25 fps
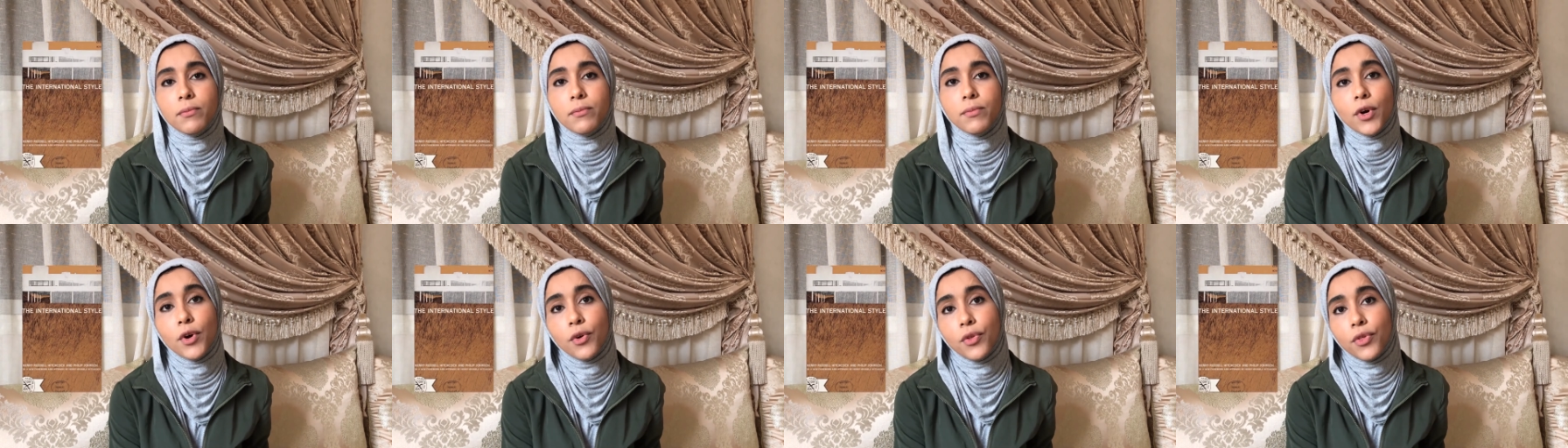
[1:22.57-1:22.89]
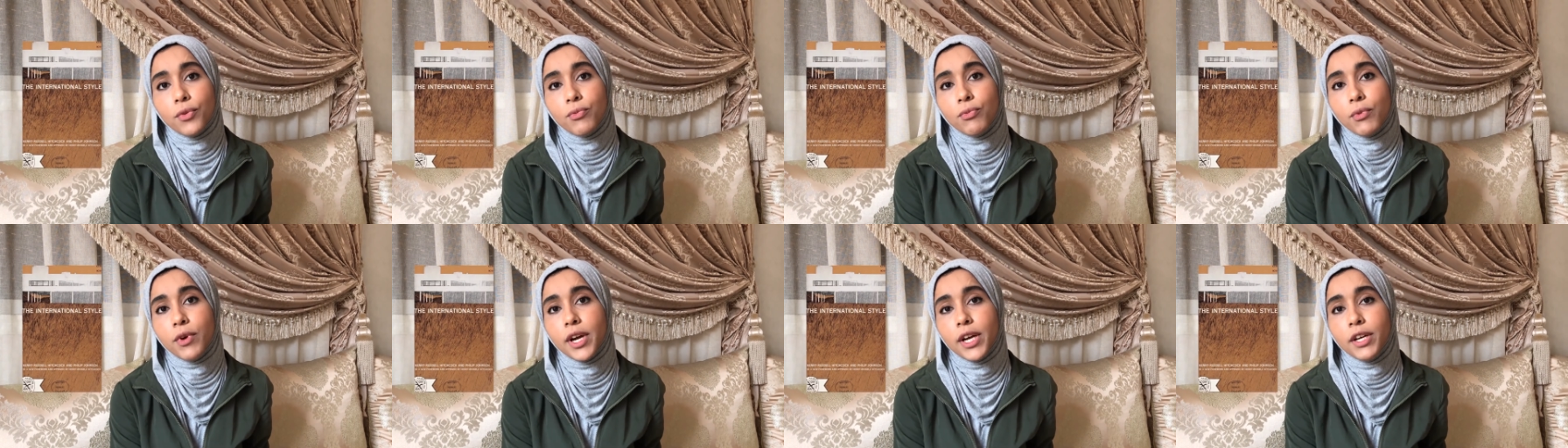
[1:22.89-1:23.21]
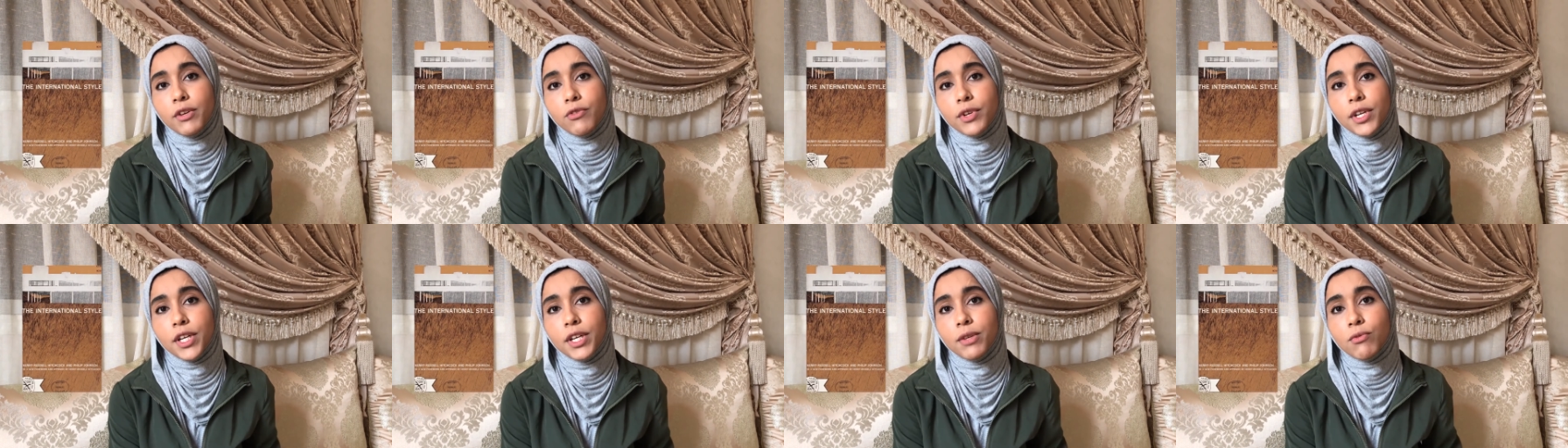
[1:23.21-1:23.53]
both
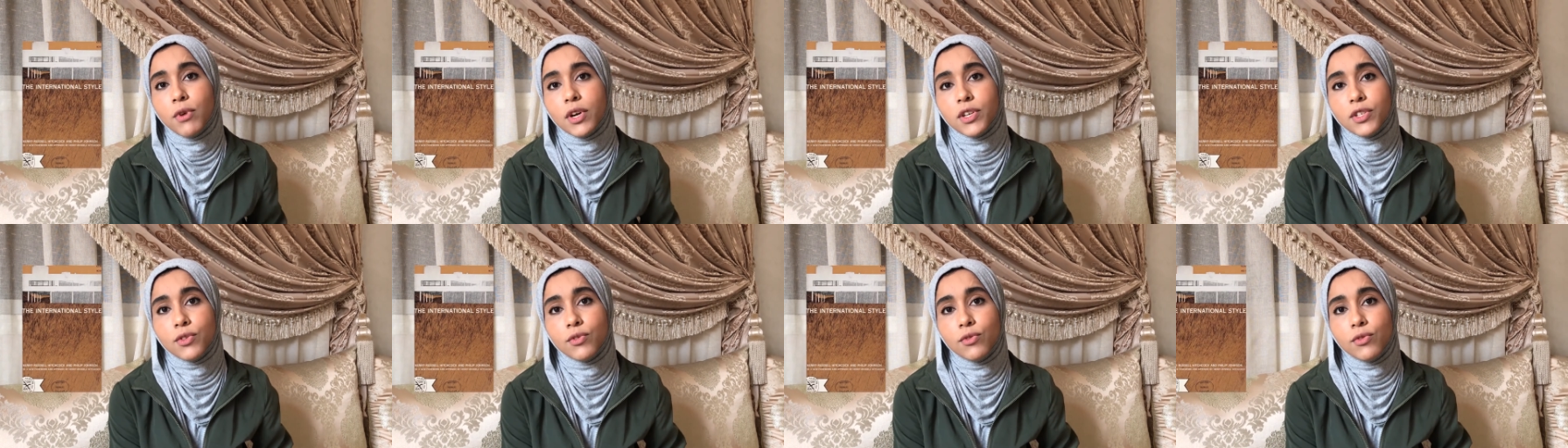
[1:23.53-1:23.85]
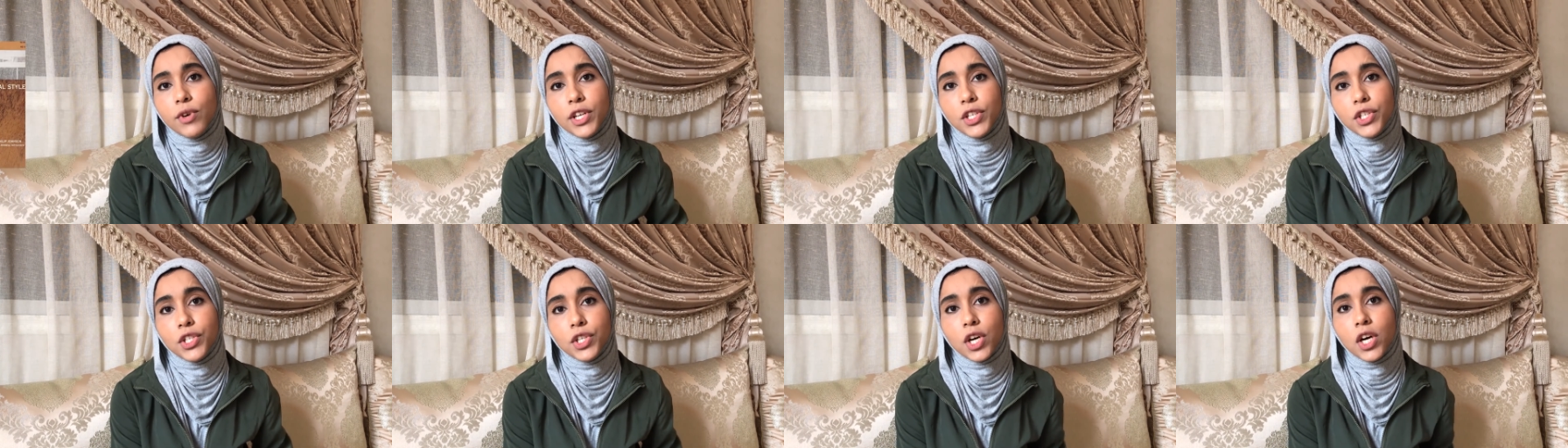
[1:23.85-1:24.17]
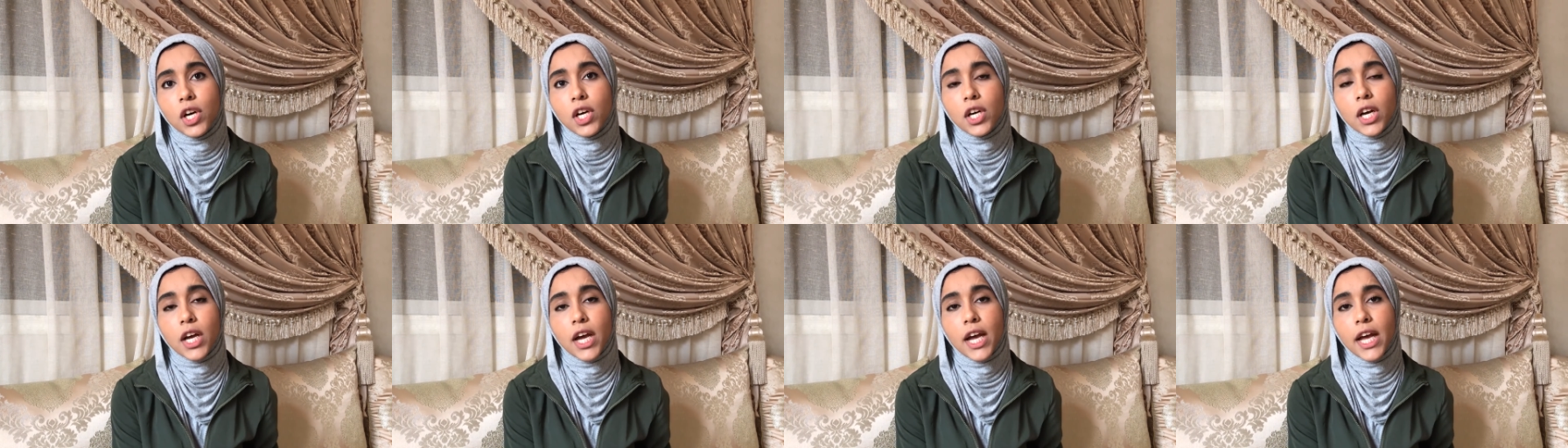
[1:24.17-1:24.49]
Henry Russell
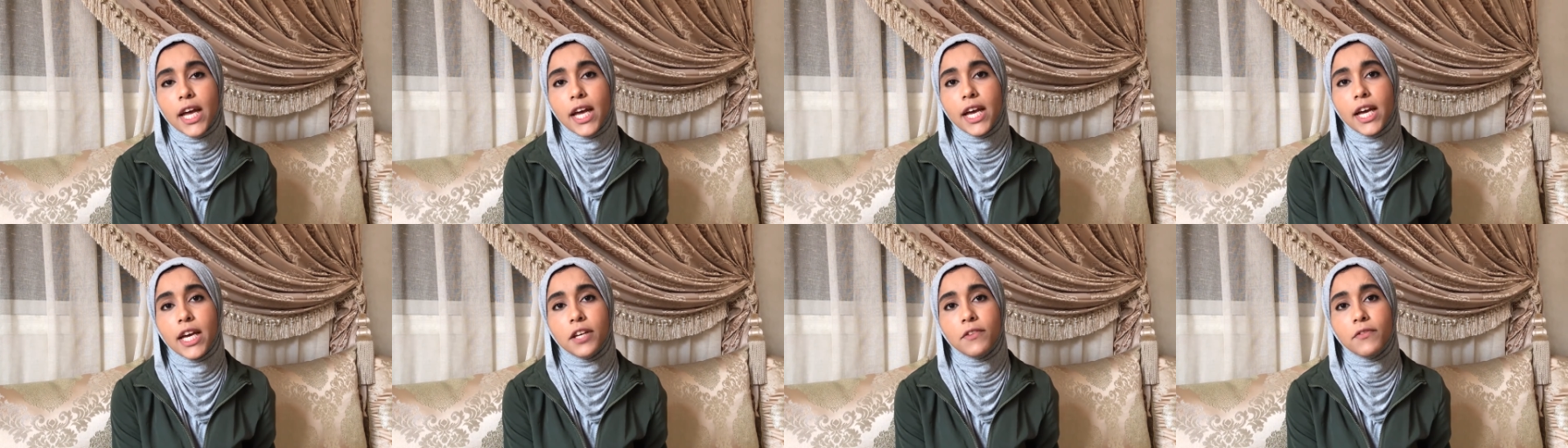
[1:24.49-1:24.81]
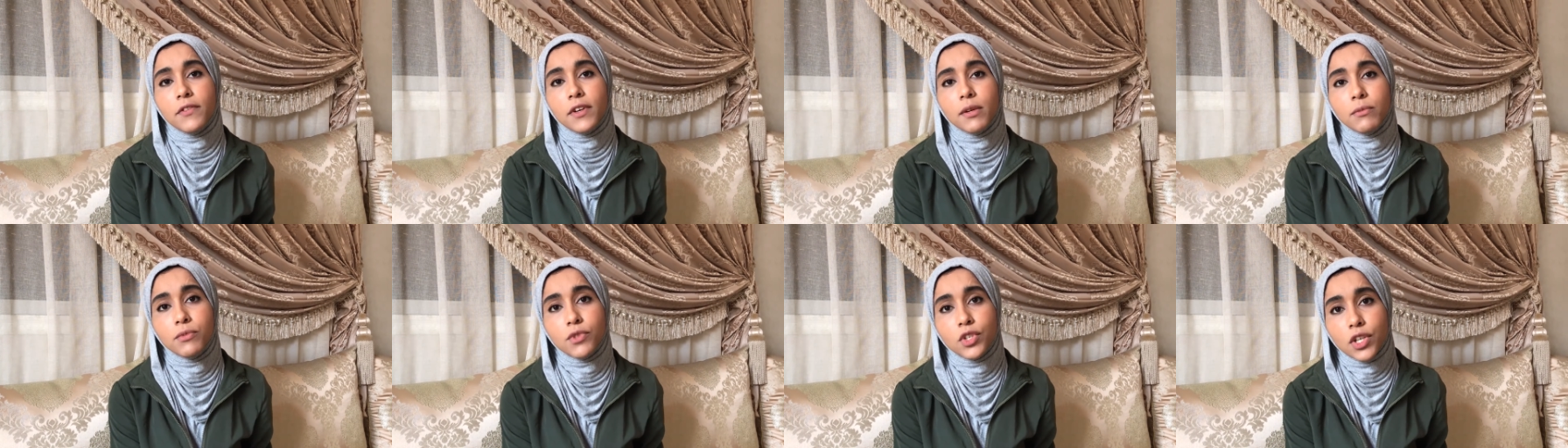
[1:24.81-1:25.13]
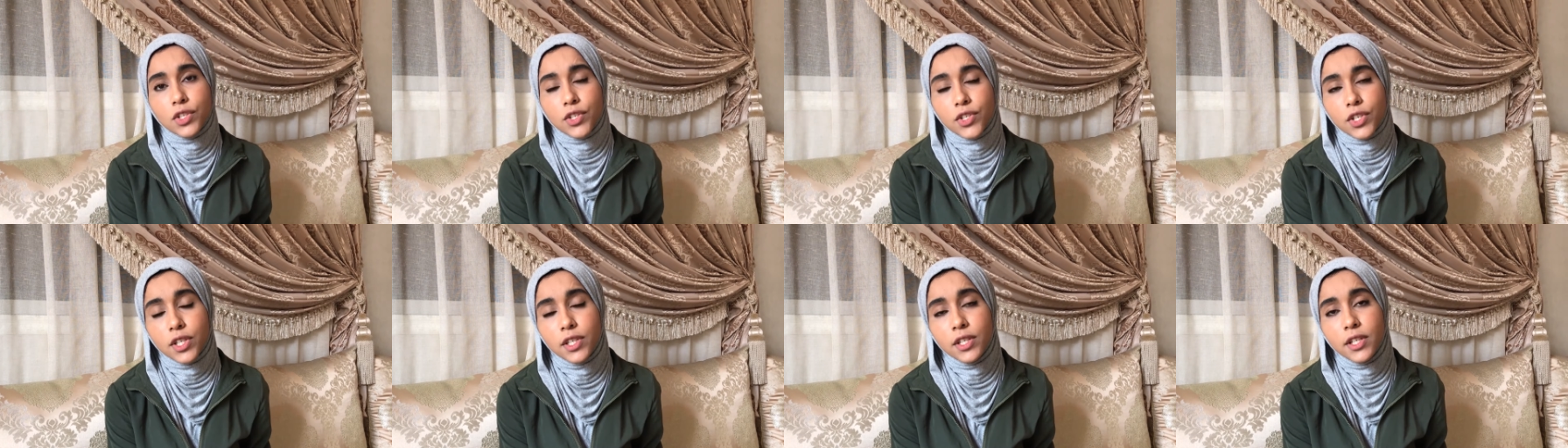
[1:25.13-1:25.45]
Hitchcock and Philip
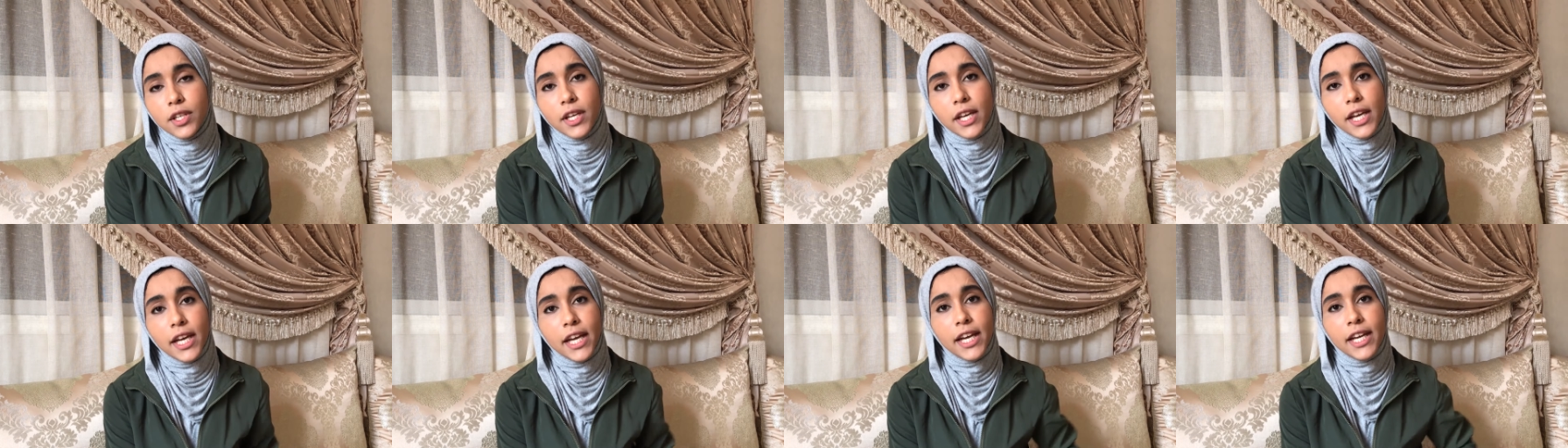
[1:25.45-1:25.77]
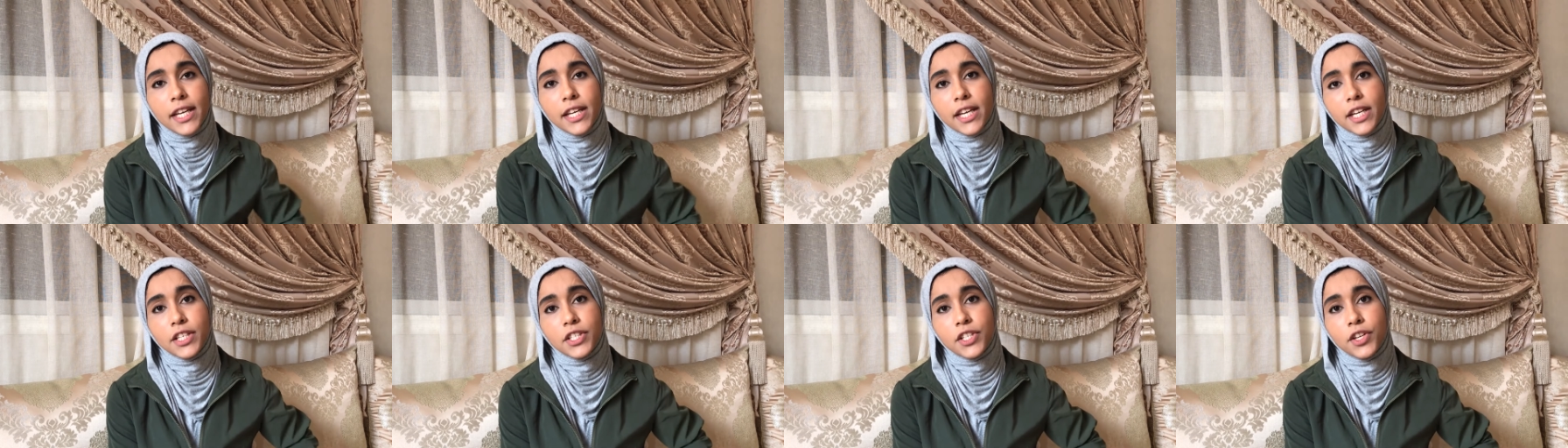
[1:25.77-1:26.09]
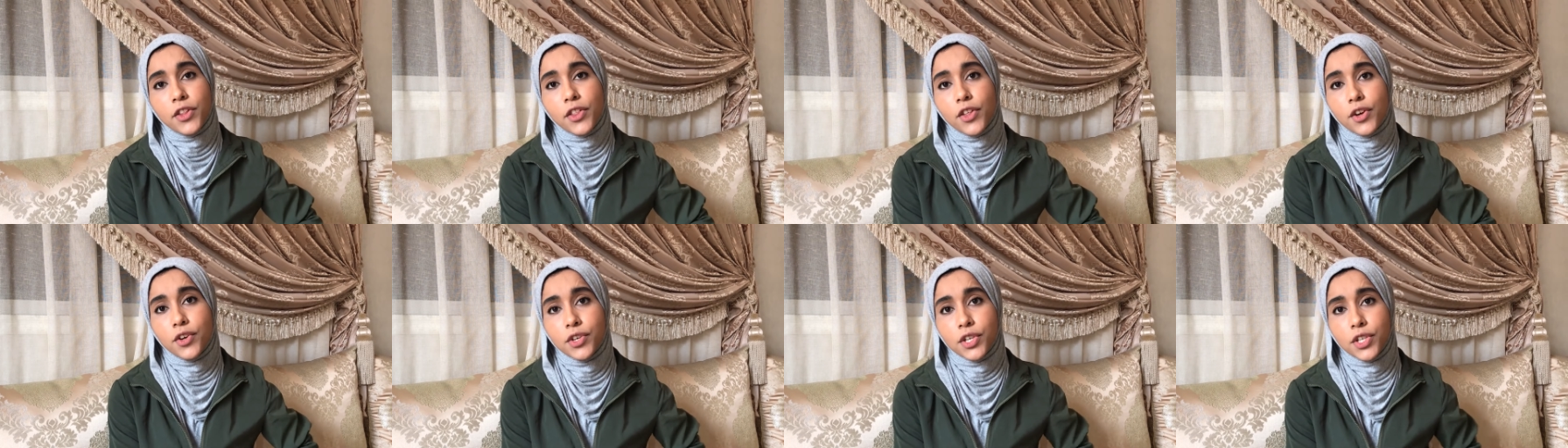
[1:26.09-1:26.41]
Johnson in
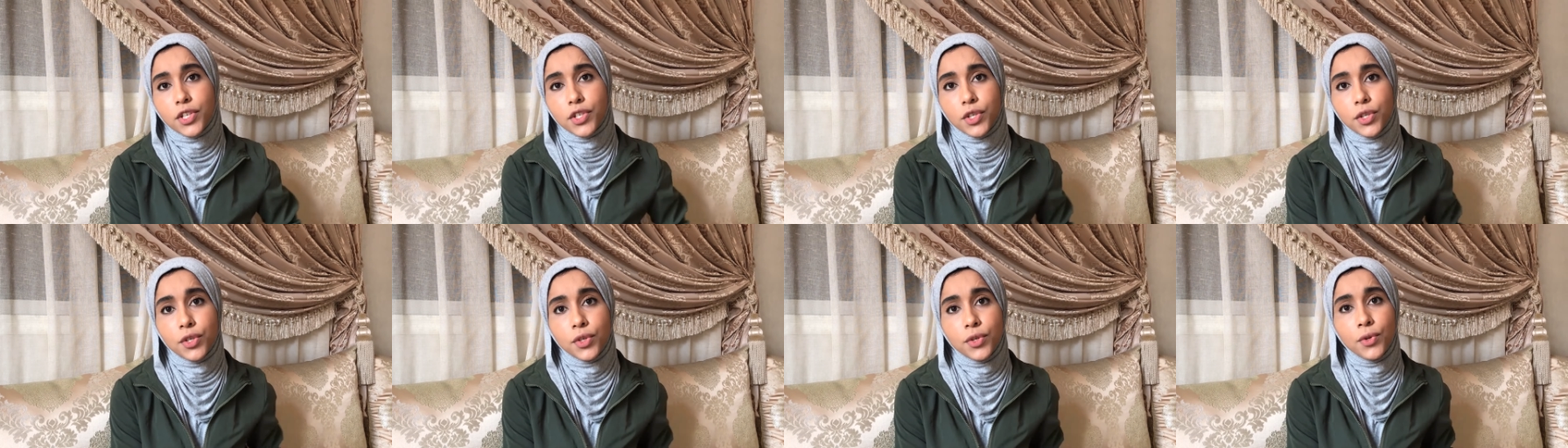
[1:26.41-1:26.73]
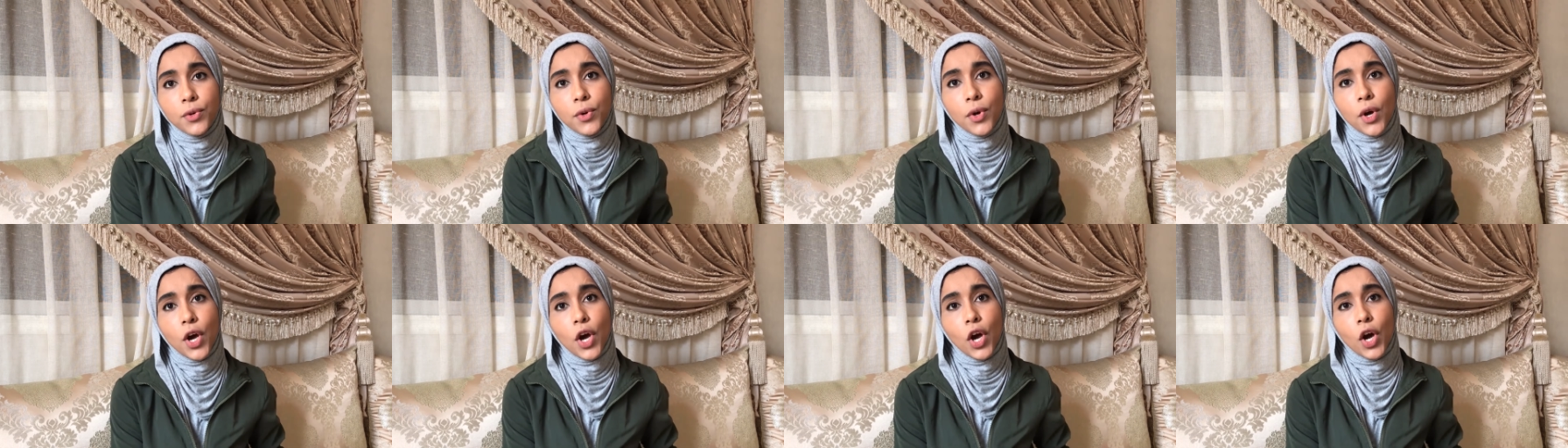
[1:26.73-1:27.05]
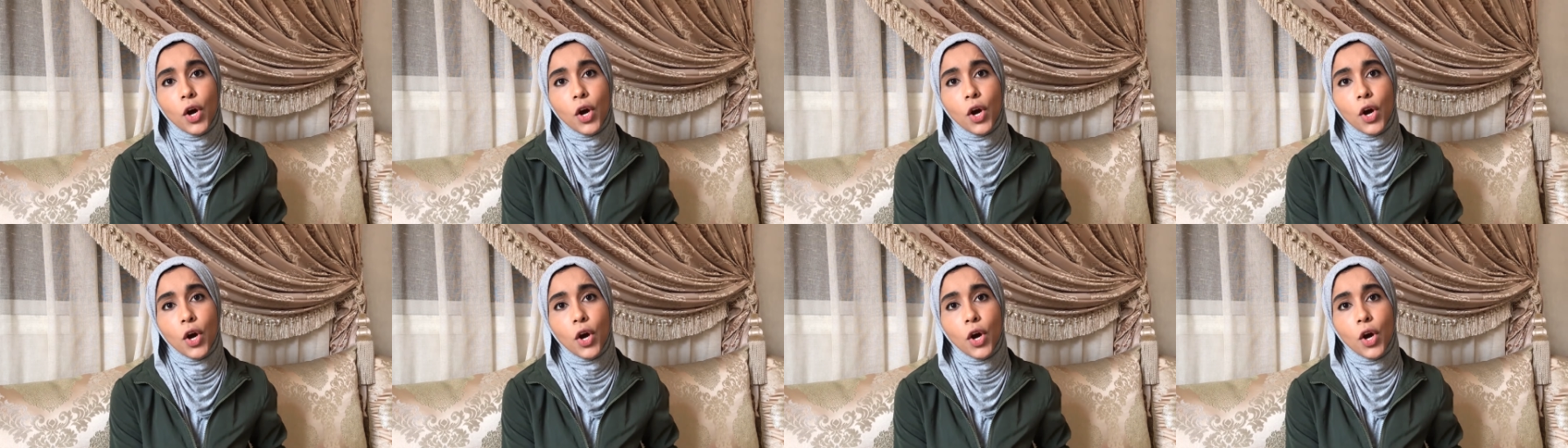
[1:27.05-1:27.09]
1932,